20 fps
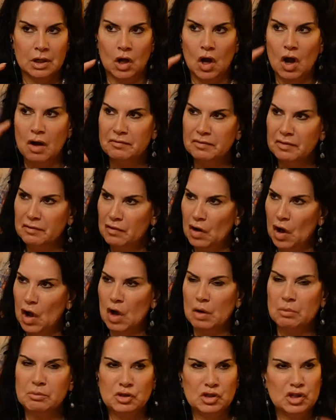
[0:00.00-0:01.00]
off of
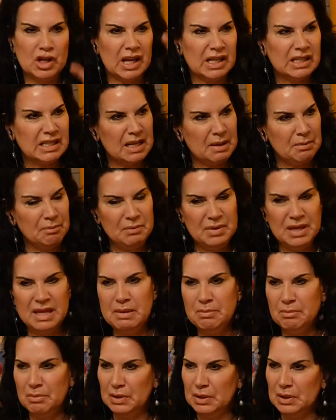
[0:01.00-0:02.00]
objects and
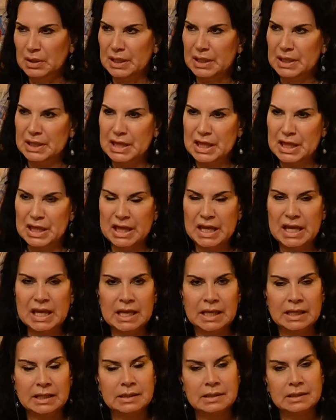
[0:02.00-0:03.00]
people and
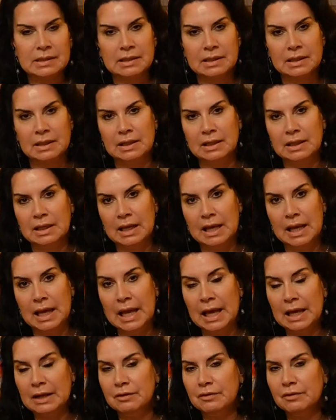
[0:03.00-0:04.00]
things,
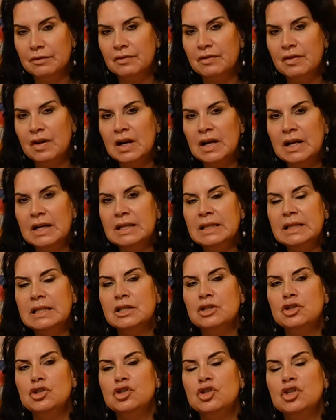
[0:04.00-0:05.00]
and find
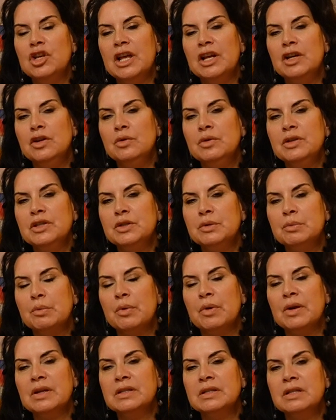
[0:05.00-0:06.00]
the generous
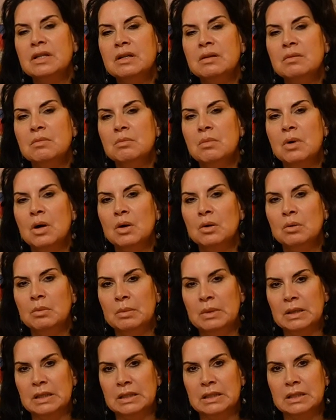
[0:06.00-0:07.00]
present
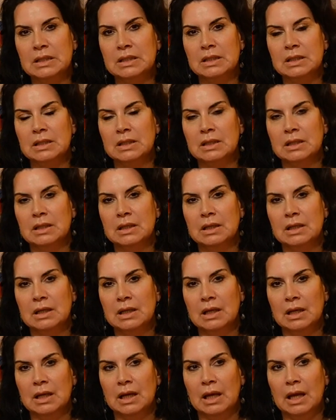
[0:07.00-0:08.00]
moment
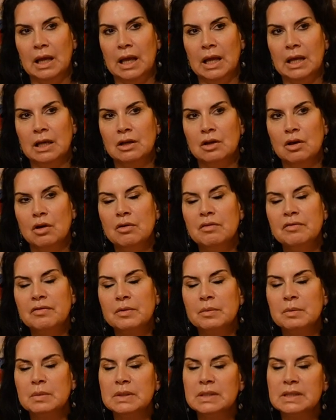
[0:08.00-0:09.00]
and go
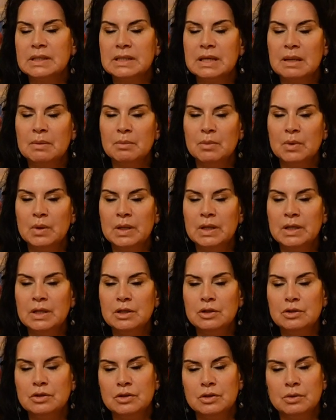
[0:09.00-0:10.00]
from a someone
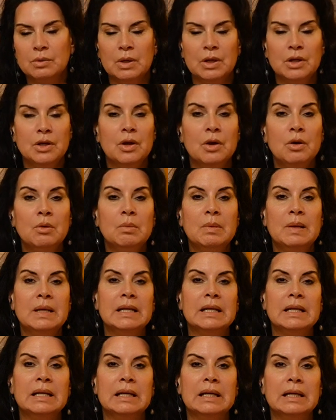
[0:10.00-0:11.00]
to a
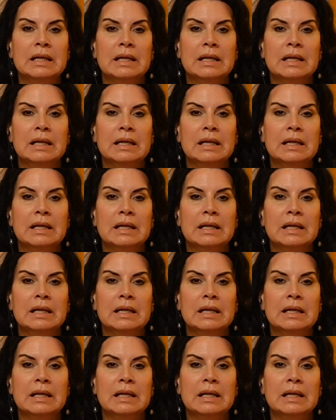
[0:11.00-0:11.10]
nobody,